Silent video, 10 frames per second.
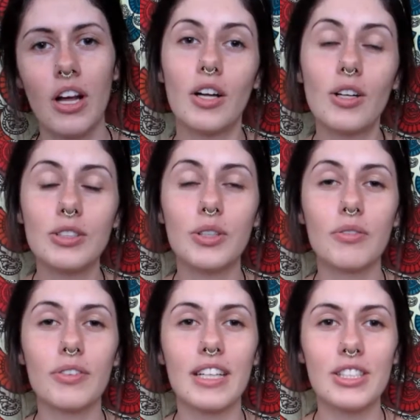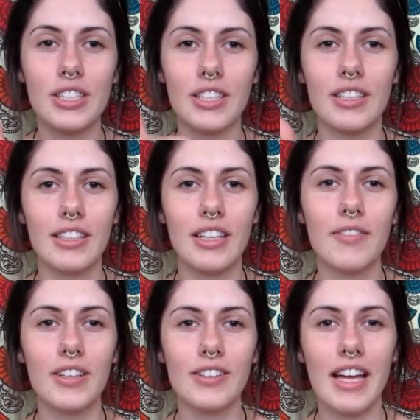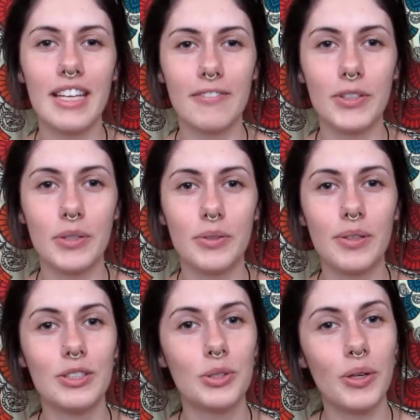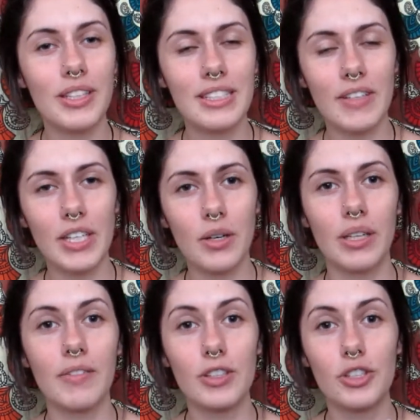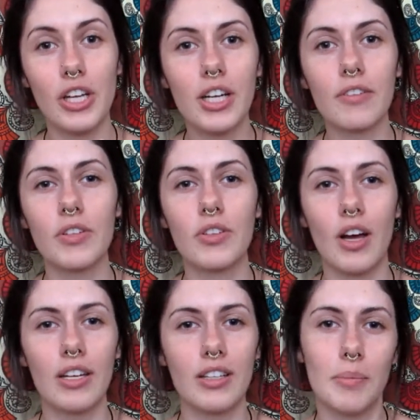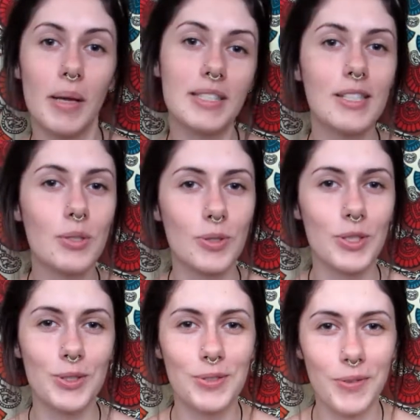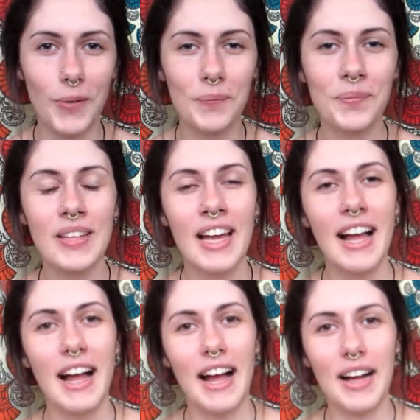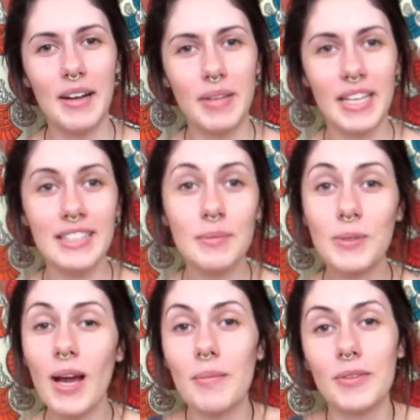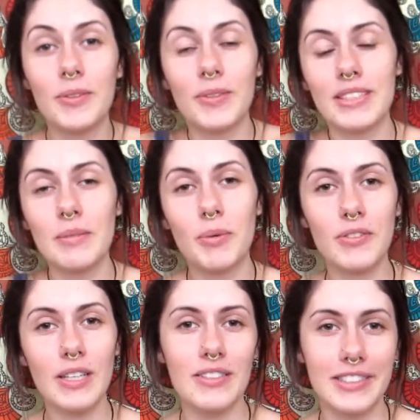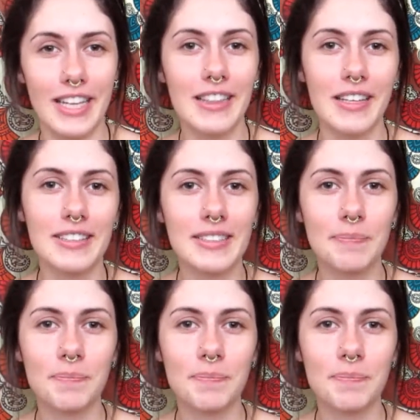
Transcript: Also, don't forget to give it a like if you enjoyed this video, give it a share if you thought the message was useful, and hit subscribe if you want to see more videos like this.